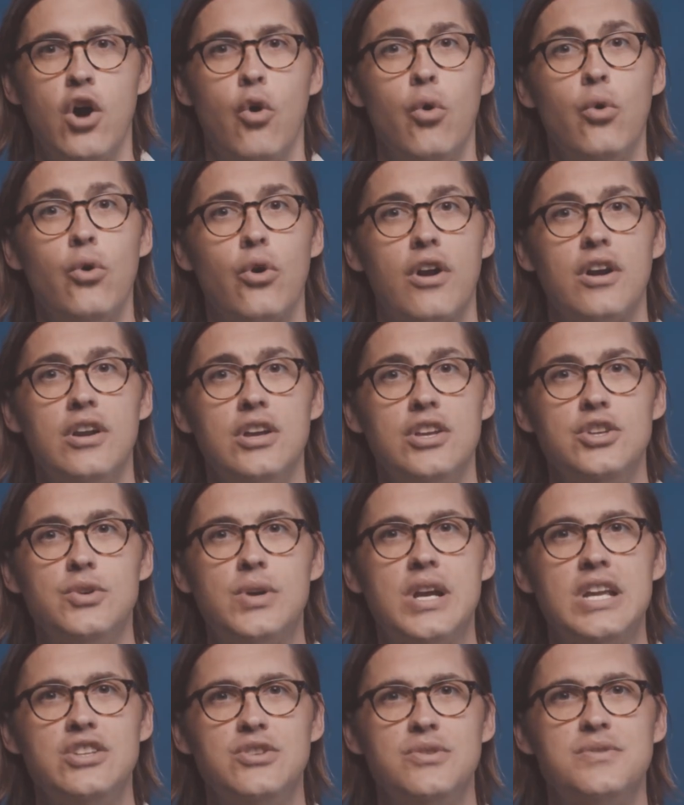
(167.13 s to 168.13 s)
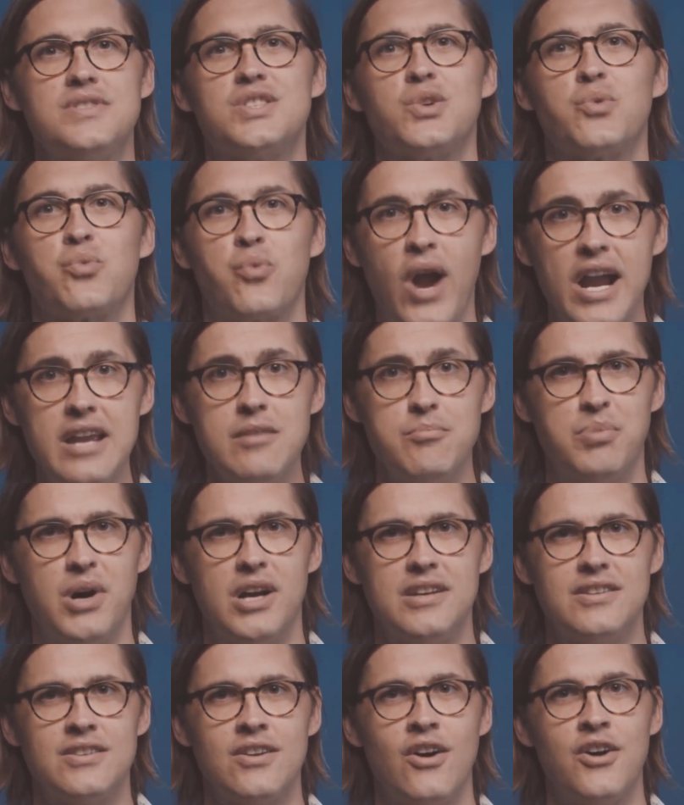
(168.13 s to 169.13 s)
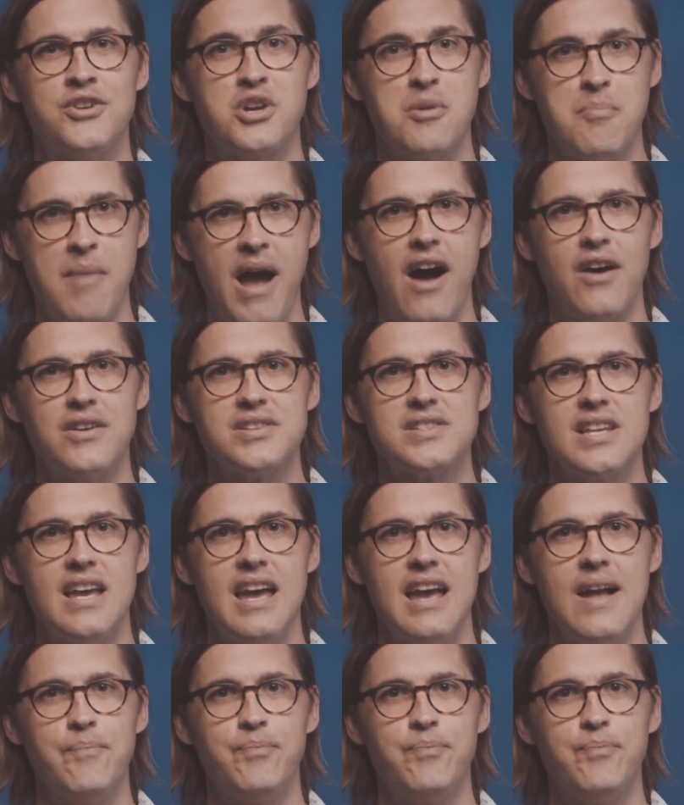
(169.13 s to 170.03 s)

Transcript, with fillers: Or you can use the right button on your mouse